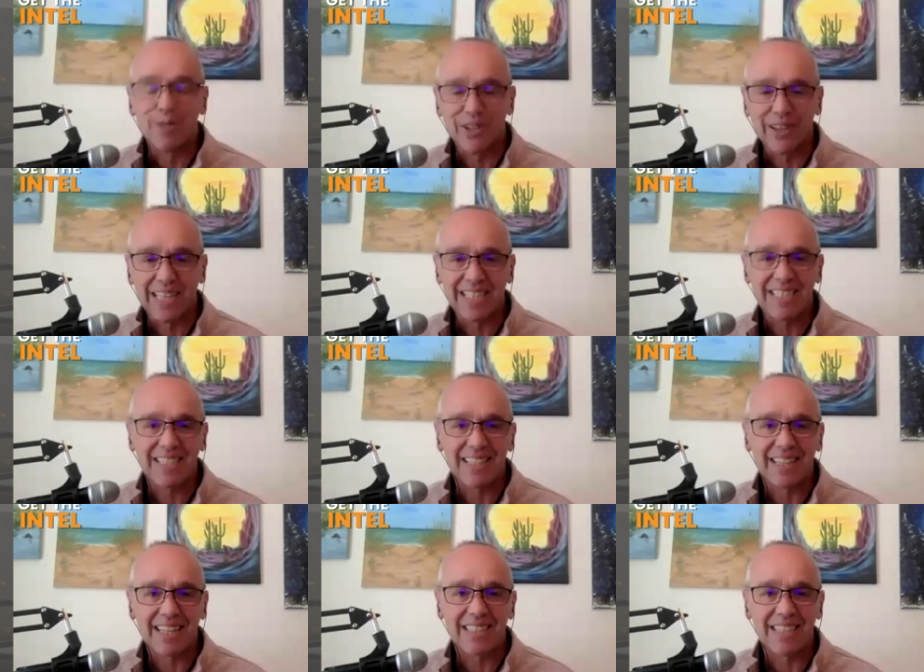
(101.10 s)
sure that's
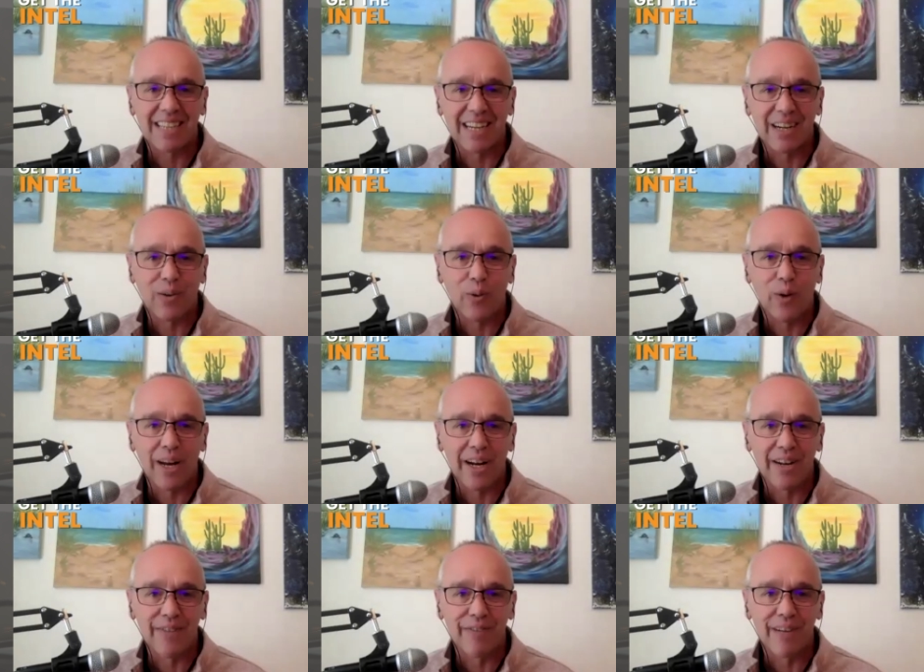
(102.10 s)
that's uh, quite
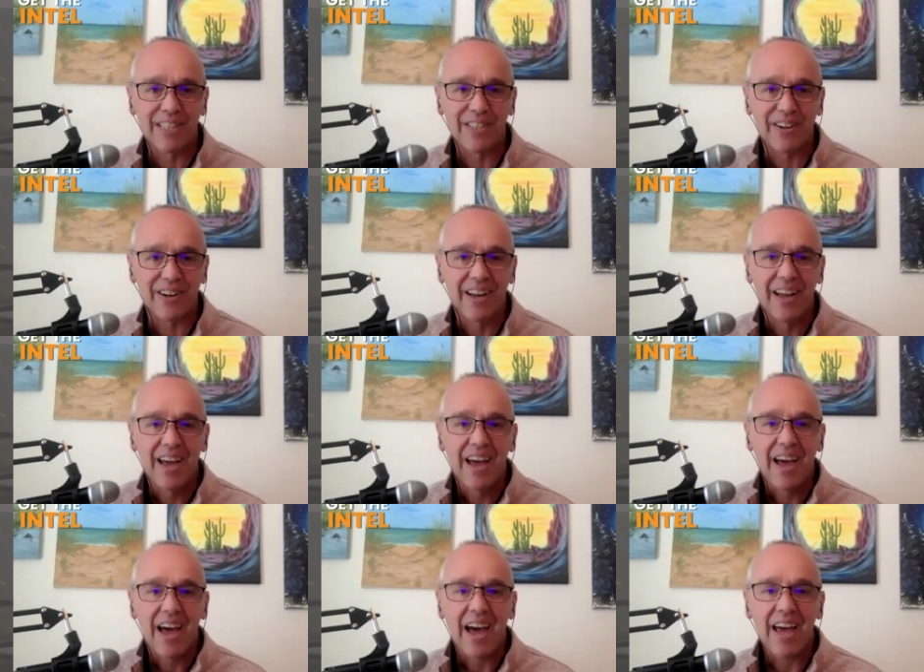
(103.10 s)
an adventure.
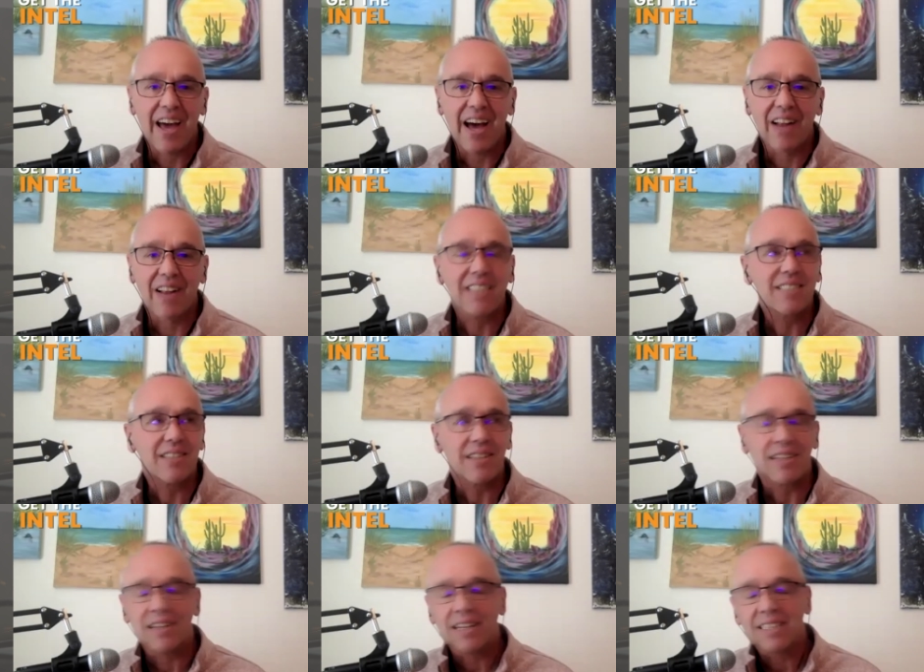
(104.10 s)
Hey, uh, let's
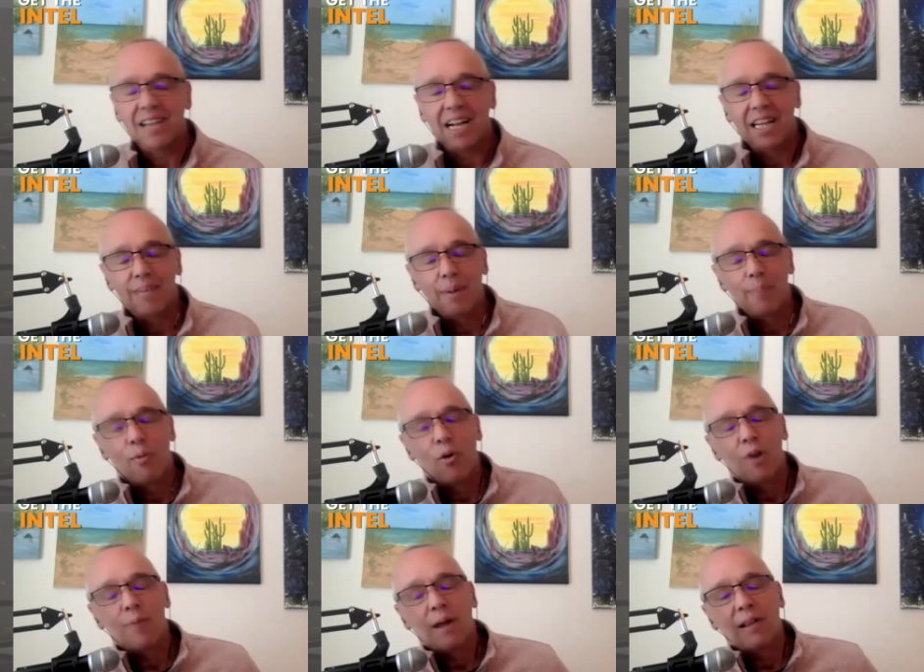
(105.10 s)
let's talk a little bit
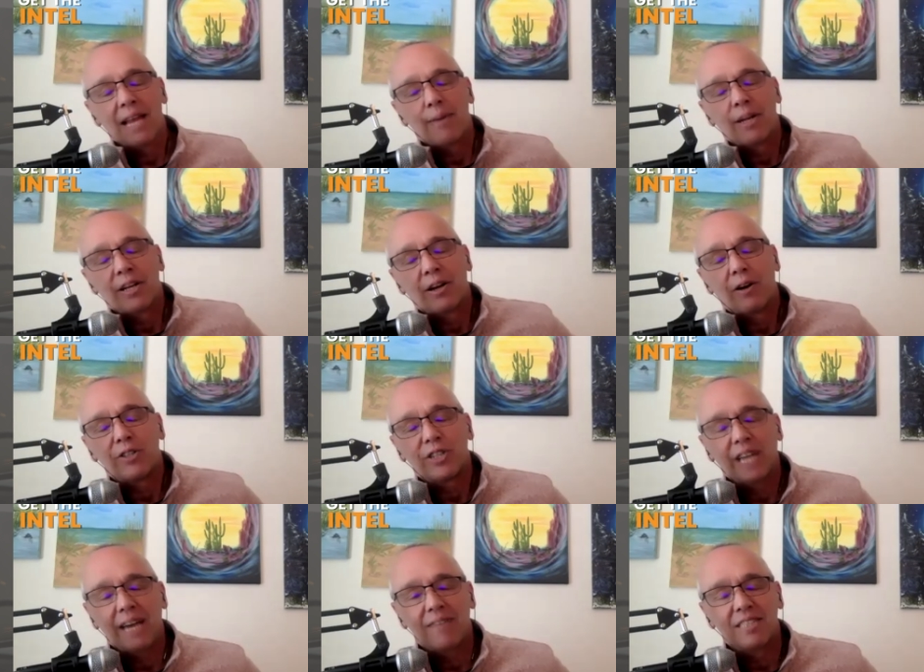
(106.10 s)
more about Laminin Coach.
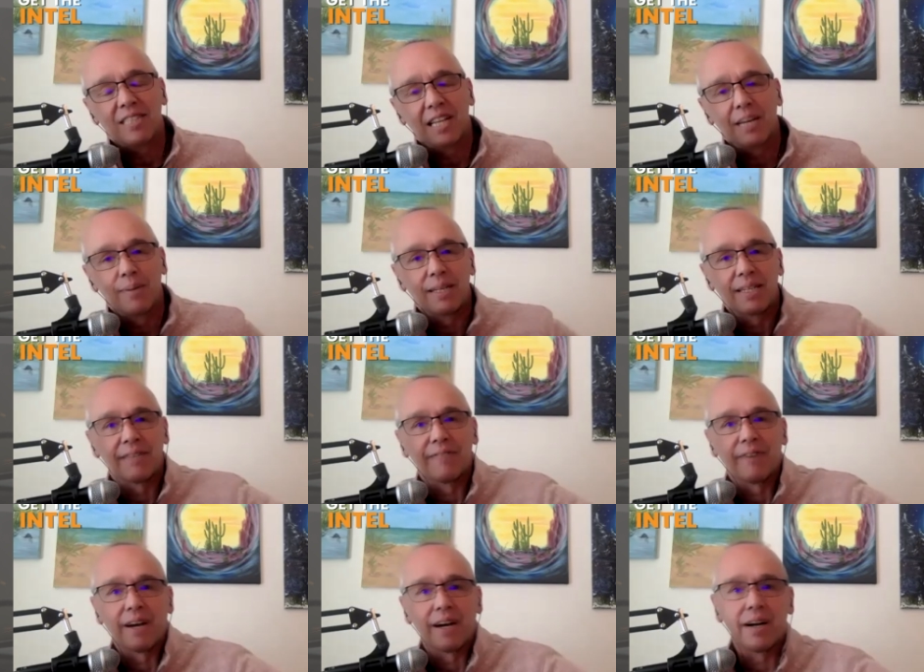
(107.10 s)
You gave us a little bit
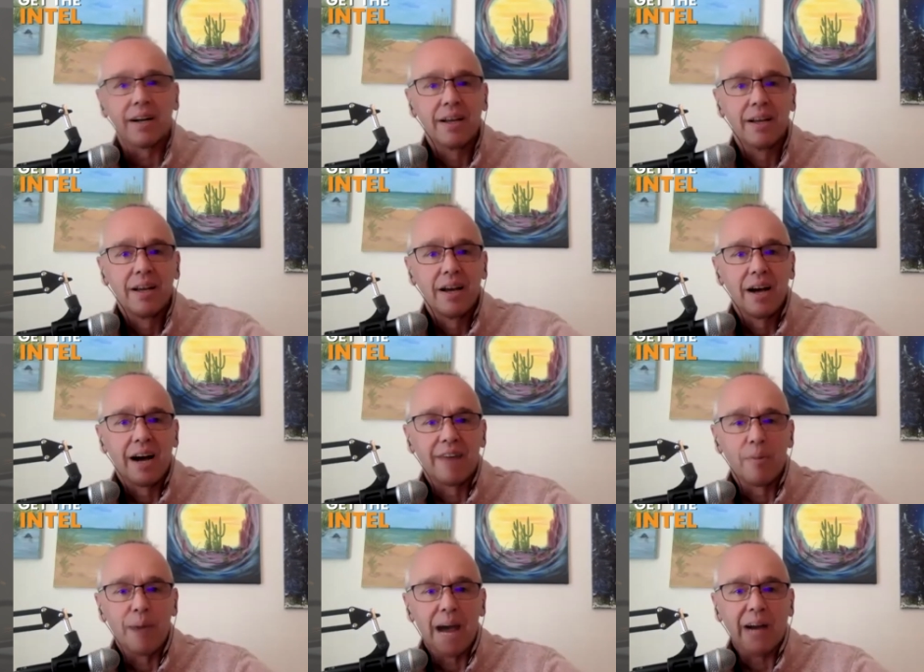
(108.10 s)
of uh, of
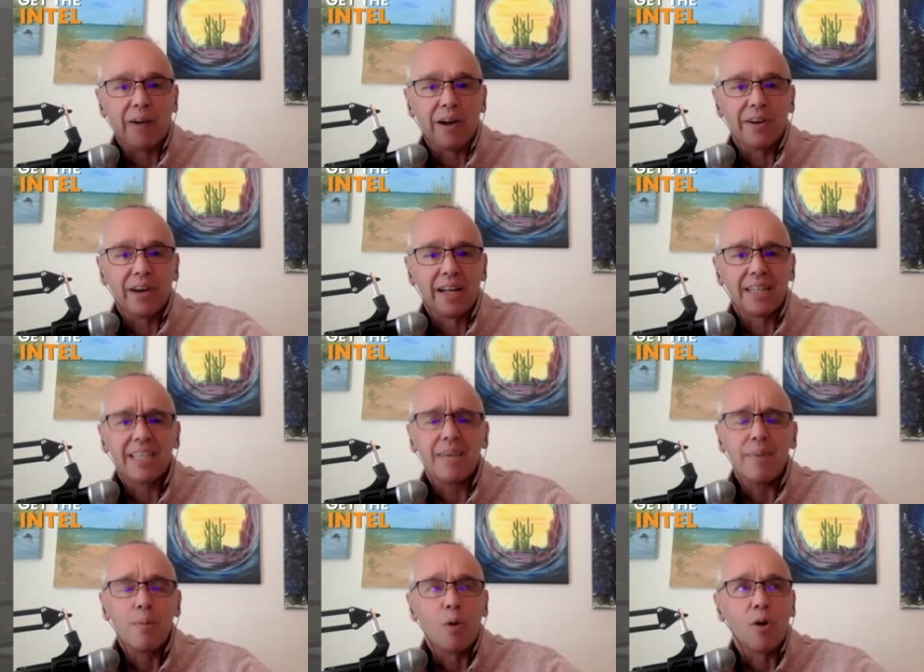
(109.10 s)
a background on it.
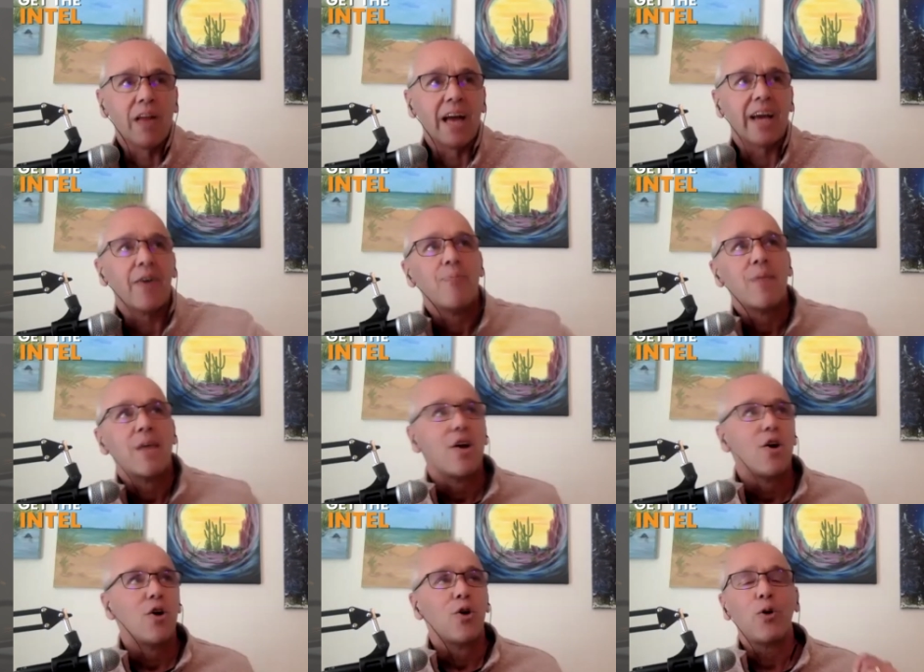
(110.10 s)
Tell me more, like
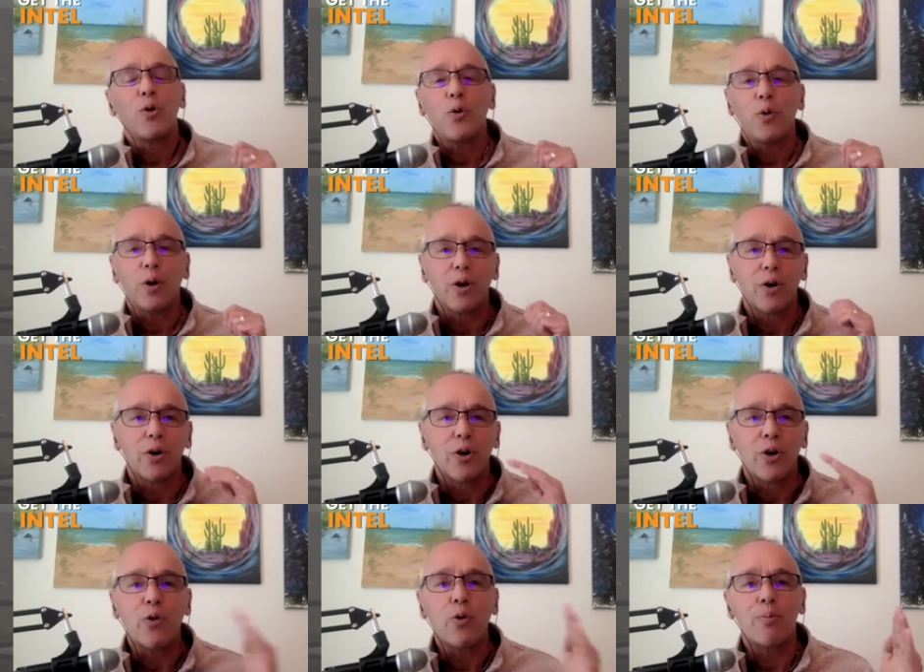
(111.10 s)
who
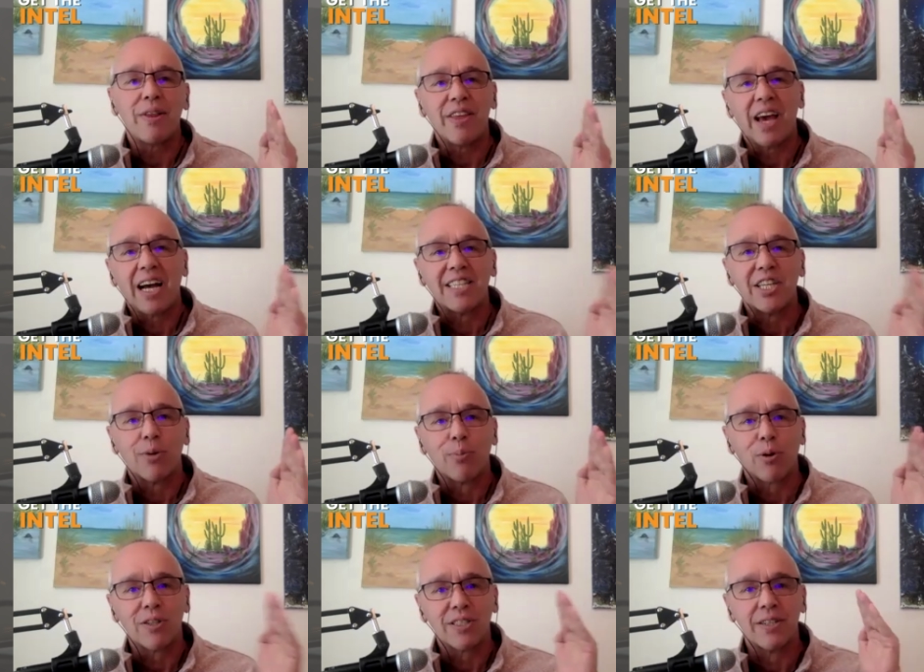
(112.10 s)
who would be the ideal
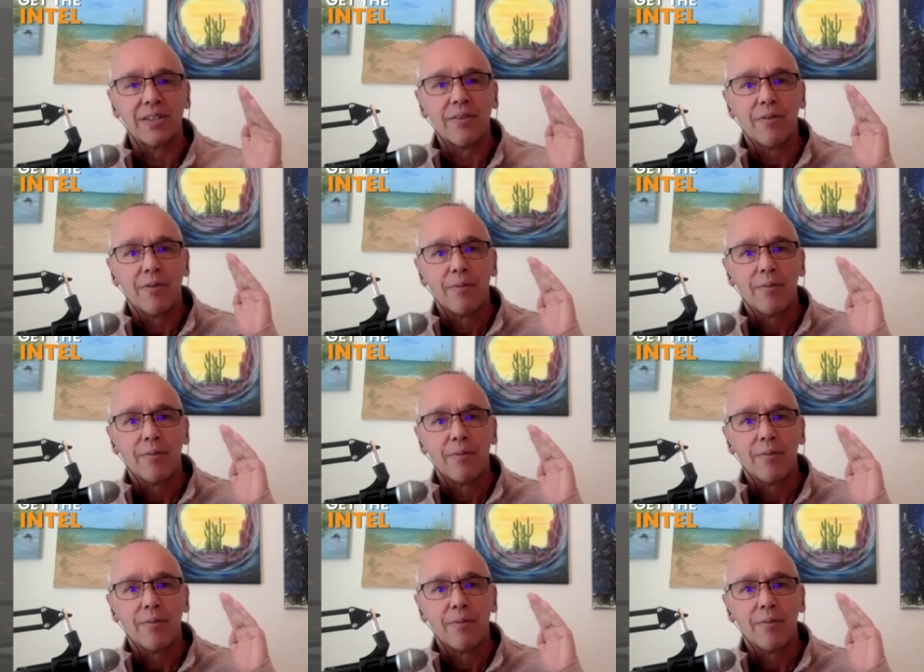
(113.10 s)
person